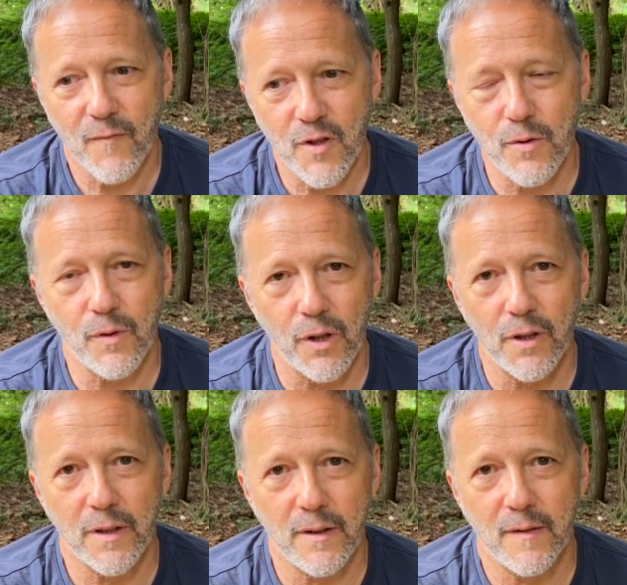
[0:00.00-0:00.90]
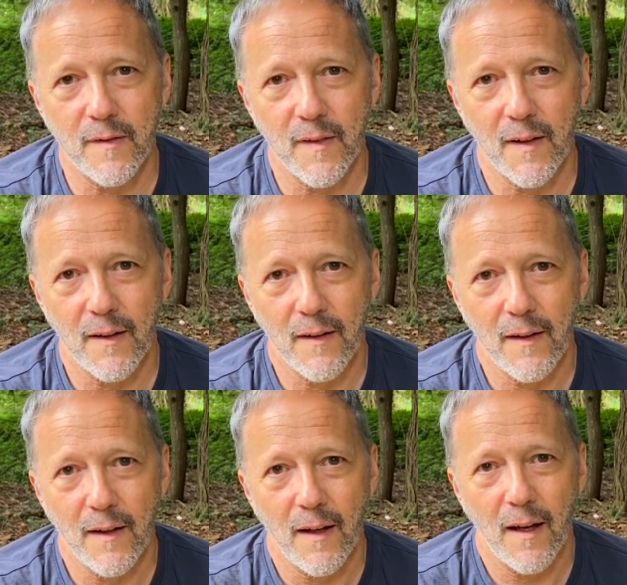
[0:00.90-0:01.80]
do good.
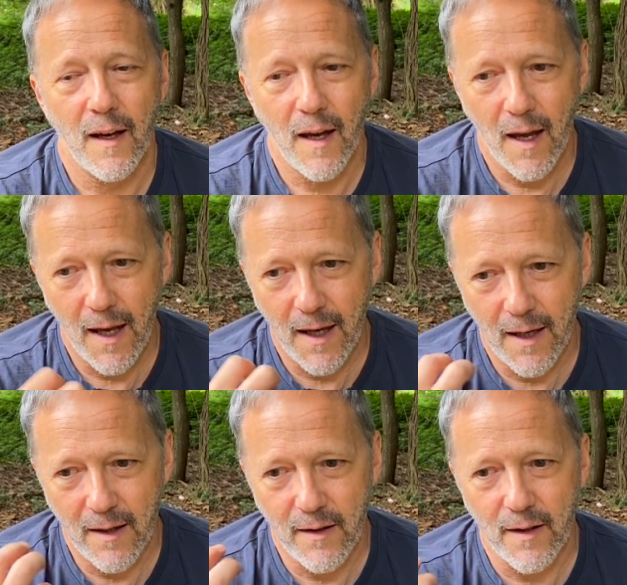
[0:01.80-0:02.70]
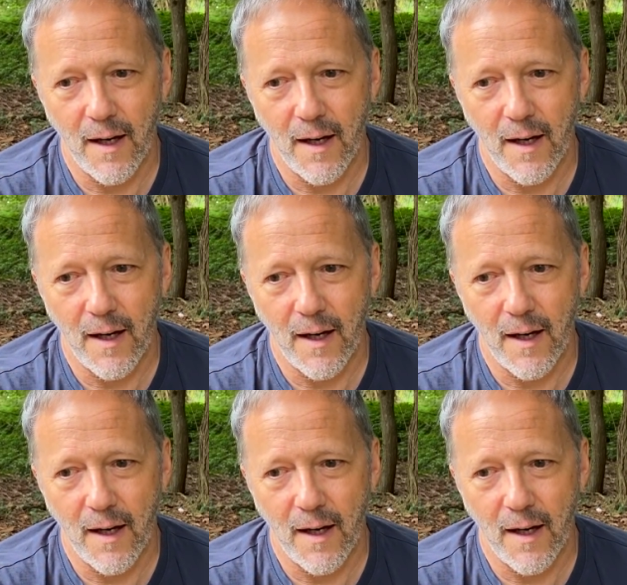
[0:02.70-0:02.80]
And